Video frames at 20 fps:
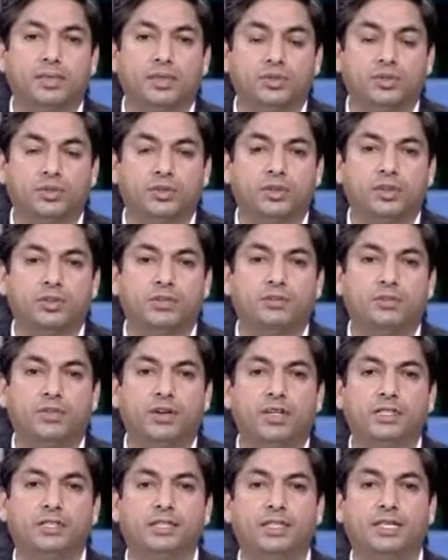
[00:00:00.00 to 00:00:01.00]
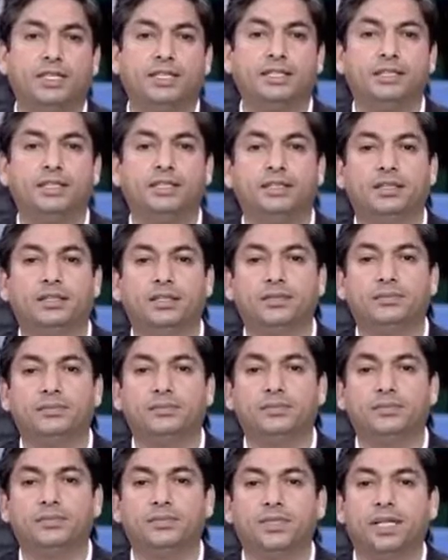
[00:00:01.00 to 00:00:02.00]
Using of FASTag,
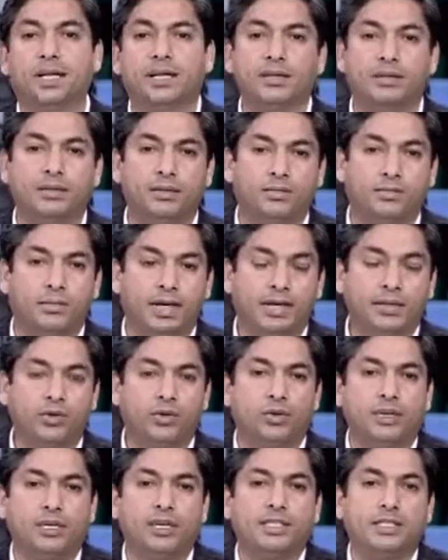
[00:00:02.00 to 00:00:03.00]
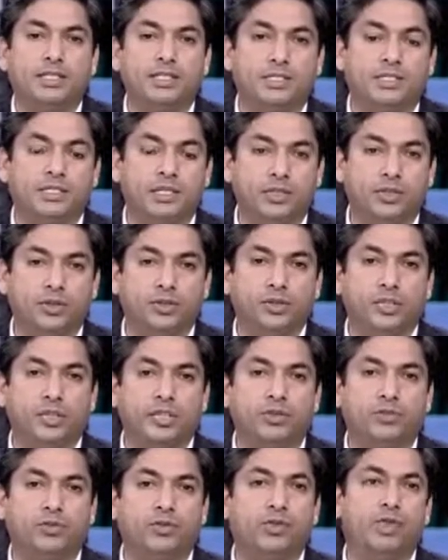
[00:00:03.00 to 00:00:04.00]
like many organizations are using
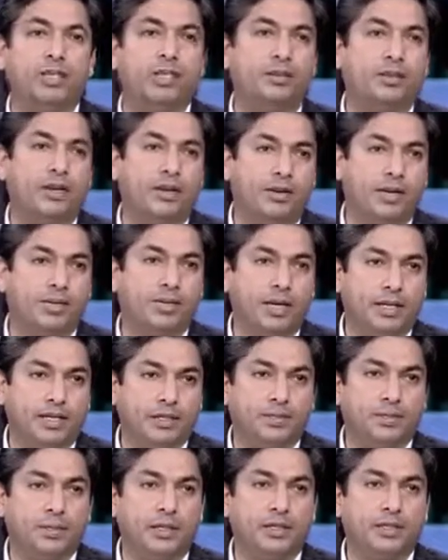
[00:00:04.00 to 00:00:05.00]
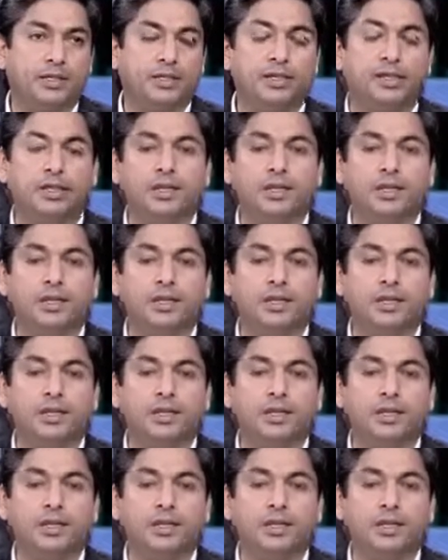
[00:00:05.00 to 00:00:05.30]
it for the inventory management.